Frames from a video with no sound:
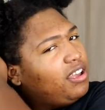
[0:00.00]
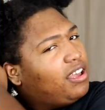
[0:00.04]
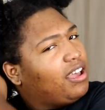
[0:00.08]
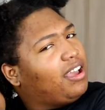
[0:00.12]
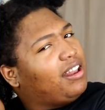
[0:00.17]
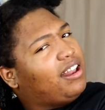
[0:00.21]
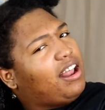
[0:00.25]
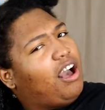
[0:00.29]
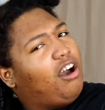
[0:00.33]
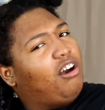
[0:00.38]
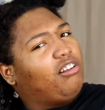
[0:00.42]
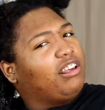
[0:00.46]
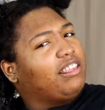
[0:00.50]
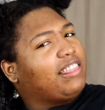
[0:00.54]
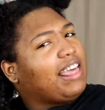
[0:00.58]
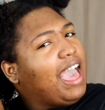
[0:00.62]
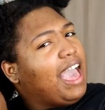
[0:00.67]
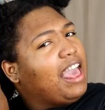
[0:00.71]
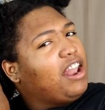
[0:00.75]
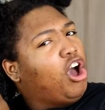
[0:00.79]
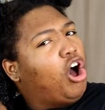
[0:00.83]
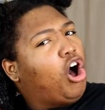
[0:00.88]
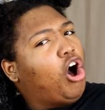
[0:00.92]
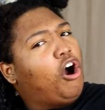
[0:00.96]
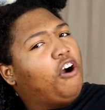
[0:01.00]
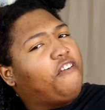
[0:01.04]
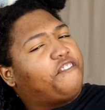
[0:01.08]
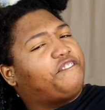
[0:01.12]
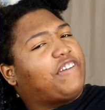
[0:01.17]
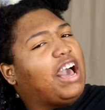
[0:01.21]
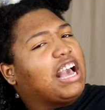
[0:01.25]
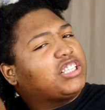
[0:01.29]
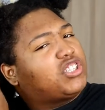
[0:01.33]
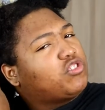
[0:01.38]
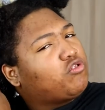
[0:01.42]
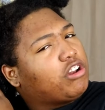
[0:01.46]
And not only that, who
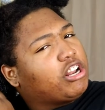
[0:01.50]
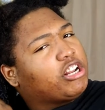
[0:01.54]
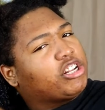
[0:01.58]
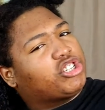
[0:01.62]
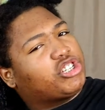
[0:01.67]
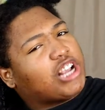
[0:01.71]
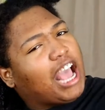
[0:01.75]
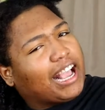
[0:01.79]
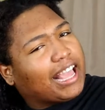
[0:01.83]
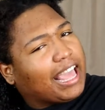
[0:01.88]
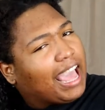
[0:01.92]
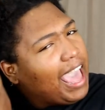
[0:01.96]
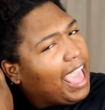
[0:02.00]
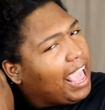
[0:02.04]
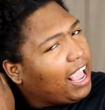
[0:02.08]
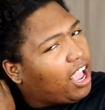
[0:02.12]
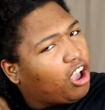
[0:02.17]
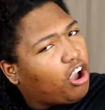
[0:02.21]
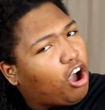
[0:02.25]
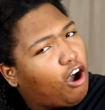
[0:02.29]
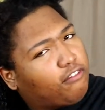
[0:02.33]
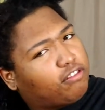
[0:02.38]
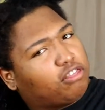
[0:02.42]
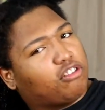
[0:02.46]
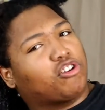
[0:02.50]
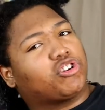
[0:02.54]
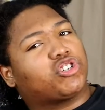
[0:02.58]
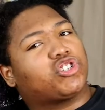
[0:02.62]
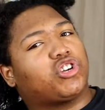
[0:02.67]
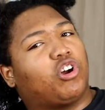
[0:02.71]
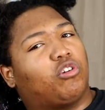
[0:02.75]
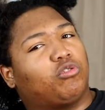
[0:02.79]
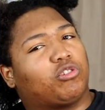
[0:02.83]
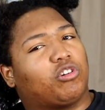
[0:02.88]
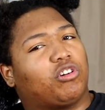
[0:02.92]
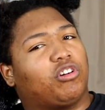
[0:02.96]
fights with a jacket hanging off their
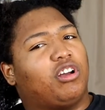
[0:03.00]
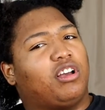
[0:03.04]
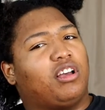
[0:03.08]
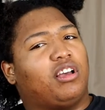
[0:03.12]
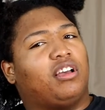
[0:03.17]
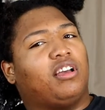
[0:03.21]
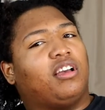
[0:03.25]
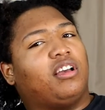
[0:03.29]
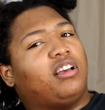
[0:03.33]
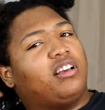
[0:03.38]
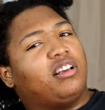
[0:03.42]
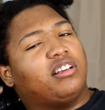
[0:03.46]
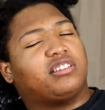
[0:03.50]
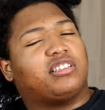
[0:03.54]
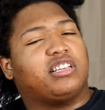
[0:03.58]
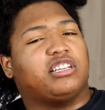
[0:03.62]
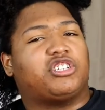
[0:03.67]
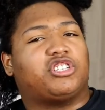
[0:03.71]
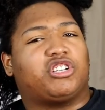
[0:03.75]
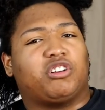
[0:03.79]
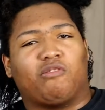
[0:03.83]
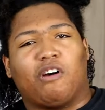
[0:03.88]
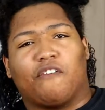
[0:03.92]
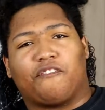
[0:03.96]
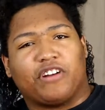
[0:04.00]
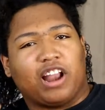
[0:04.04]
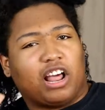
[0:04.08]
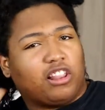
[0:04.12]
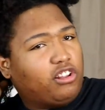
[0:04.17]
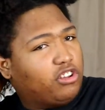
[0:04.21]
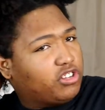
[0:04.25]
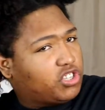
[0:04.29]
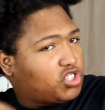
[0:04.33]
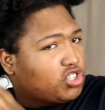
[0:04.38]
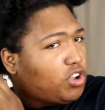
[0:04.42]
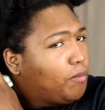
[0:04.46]
shoulder? See, she went for that
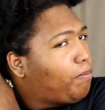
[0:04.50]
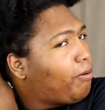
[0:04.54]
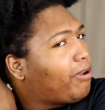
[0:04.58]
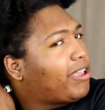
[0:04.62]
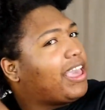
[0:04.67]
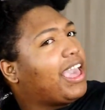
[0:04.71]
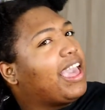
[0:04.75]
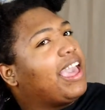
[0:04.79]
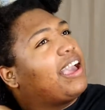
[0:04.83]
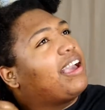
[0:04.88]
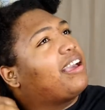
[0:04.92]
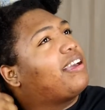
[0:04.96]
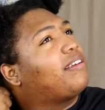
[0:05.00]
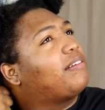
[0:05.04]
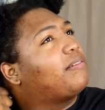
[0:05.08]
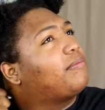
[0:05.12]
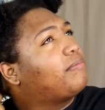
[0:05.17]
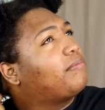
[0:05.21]
little super kick.